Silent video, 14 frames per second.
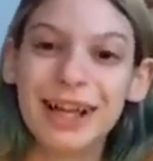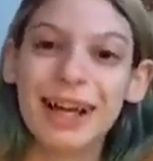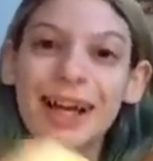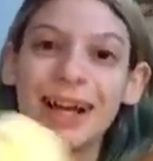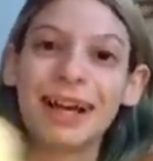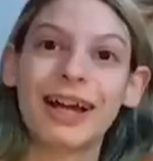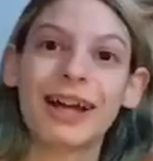
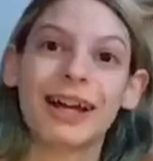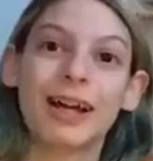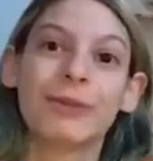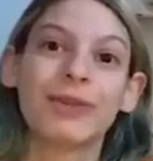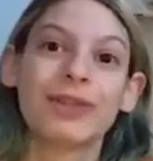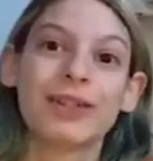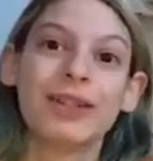and I
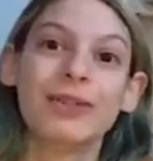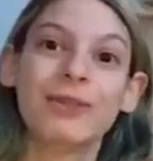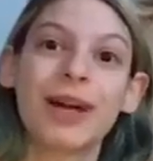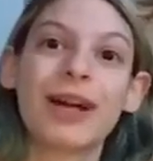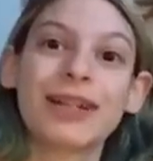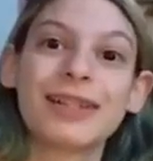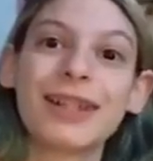will see you
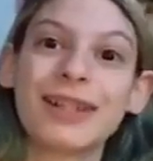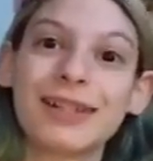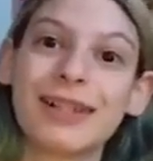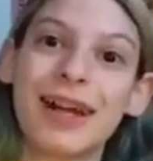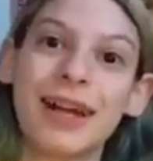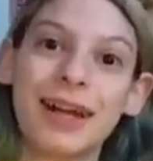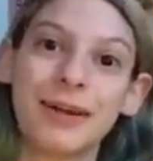guys next
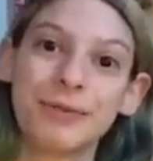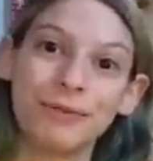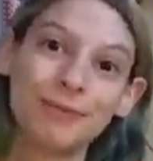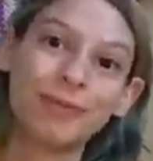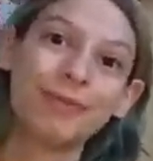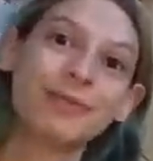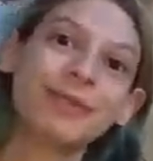time.
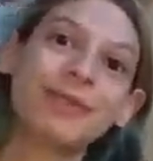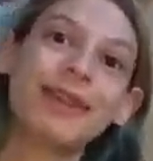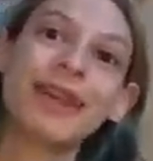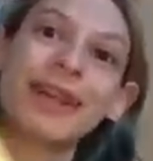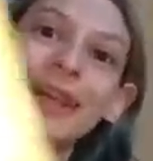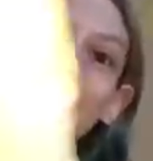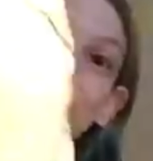
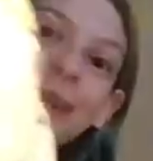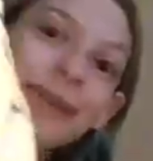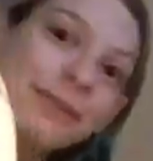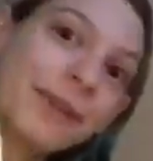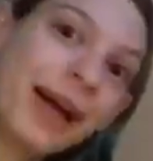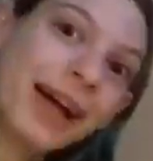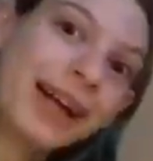
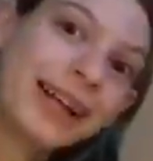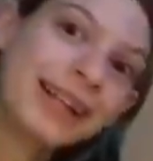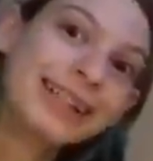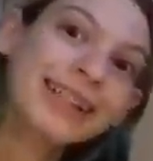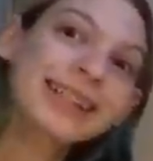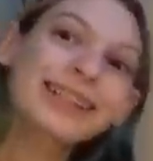Bye!